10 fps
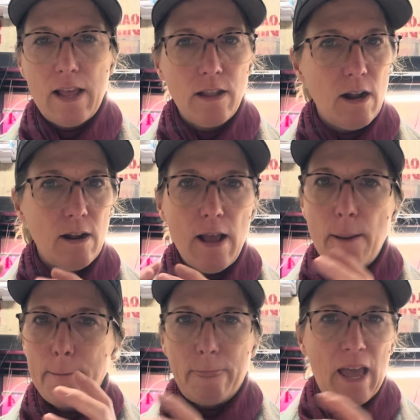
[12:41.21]
And
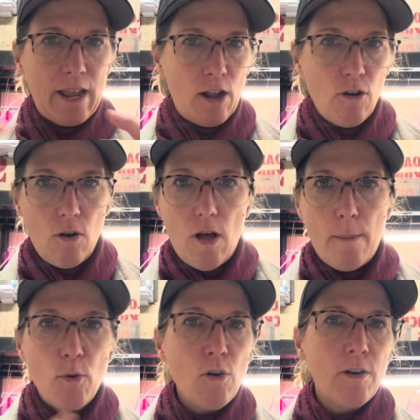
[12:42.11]
I can grow a lot
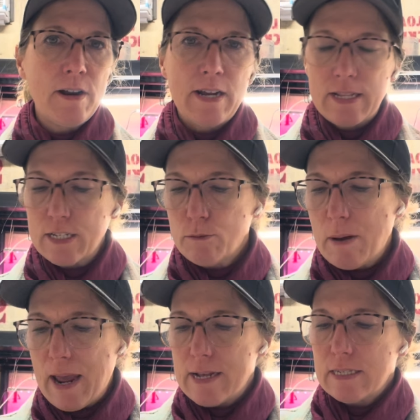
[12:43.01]
more in a
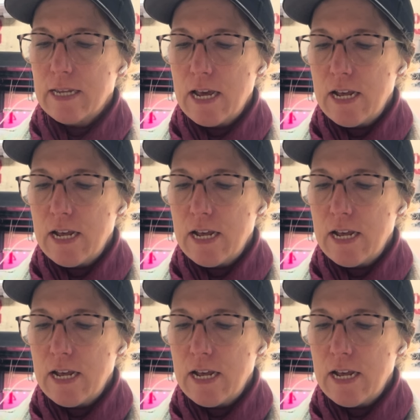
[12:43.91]
space.